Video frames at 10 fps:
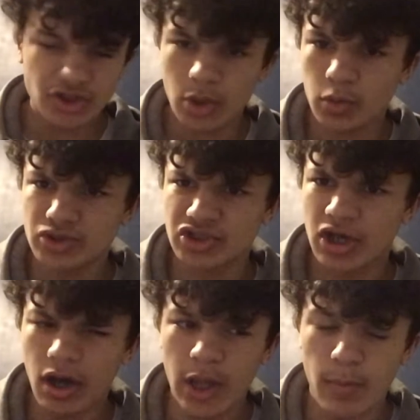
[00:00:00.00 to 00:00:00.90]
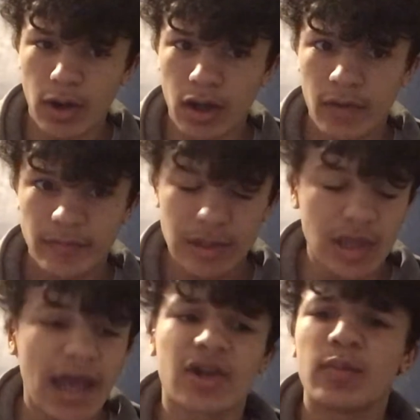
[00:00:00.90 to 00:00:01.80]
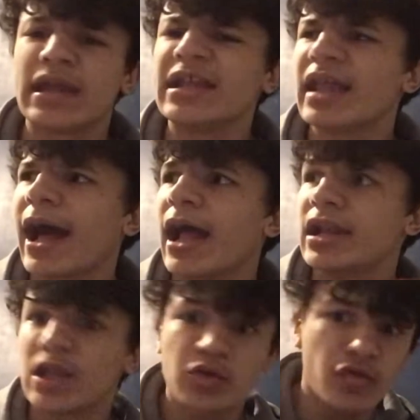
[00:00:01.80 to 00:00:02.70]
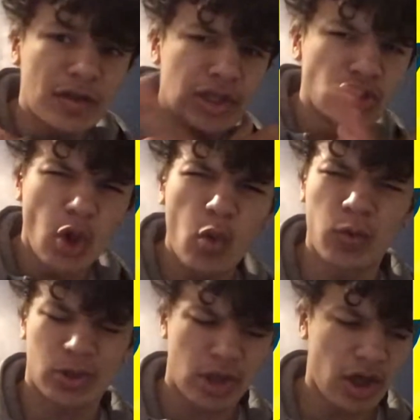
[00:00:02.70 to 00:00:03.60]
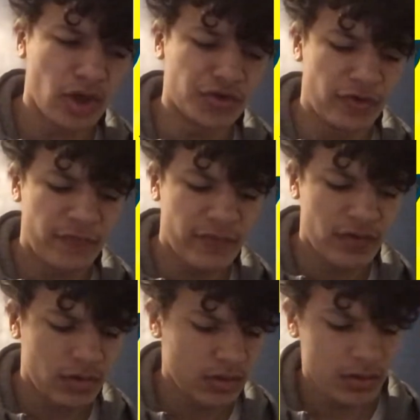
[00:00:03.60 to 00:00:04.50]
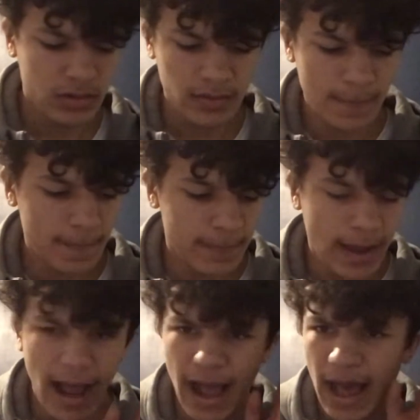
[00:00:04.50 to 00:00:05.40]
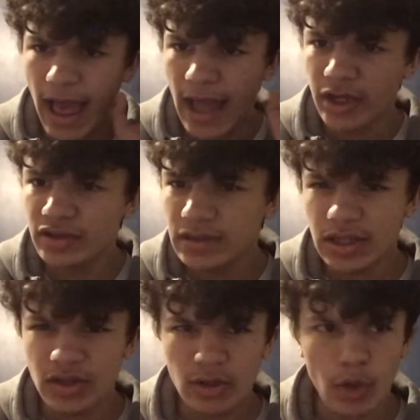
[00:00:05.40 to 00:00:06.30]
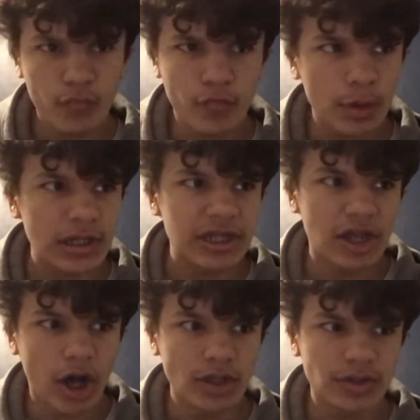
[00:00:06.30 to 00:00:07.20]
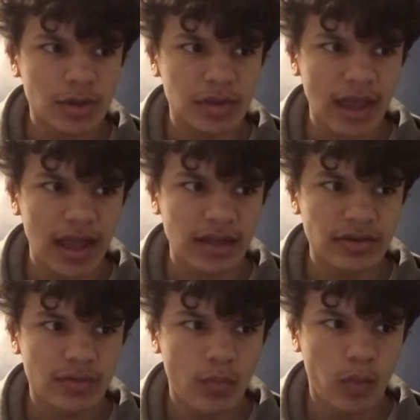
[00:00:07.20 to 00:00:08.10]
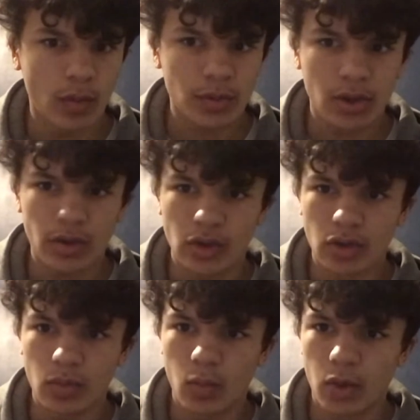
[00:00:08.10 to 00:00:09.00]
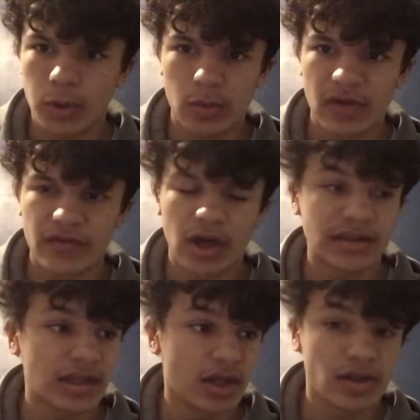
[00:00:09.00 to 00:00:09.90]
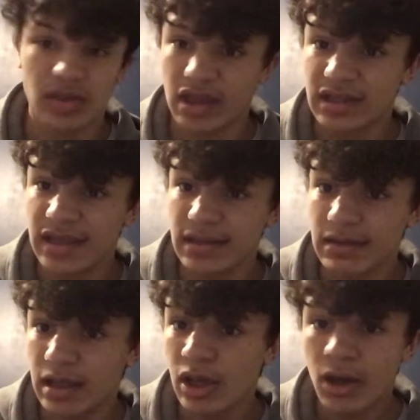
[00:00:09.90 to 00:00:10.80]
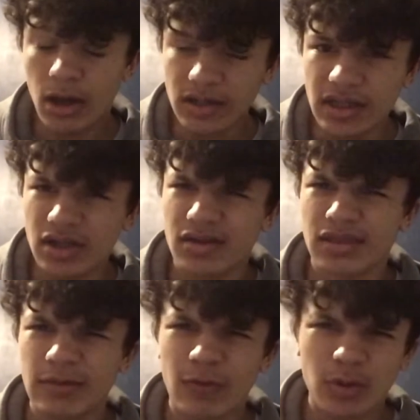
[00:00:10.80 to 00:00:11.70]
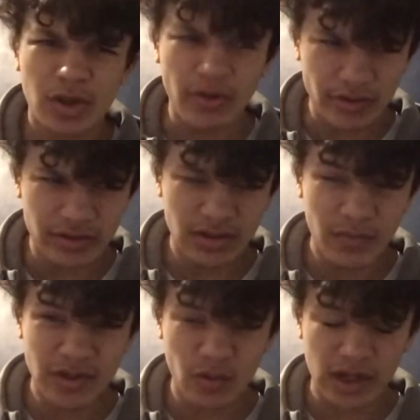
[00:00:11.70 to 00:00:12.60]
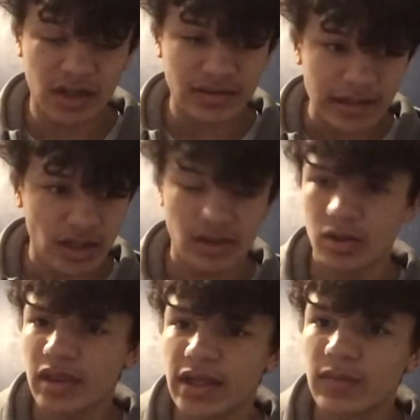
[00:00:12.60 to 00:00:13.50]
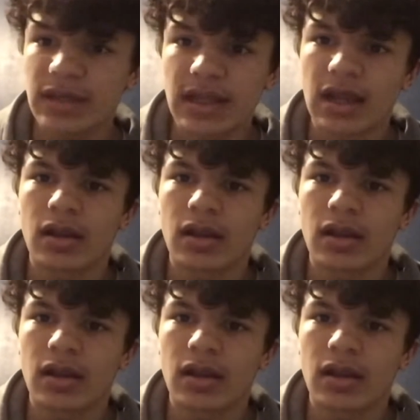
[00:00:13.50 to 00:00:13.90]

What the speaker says: watched KAIBA, this anime that literally no one's heard of, and I didn't really understand what was going on whatsoever. I didn't understand the ending, I didn't understand what was going on in the middle, and I didn't understand the beginning.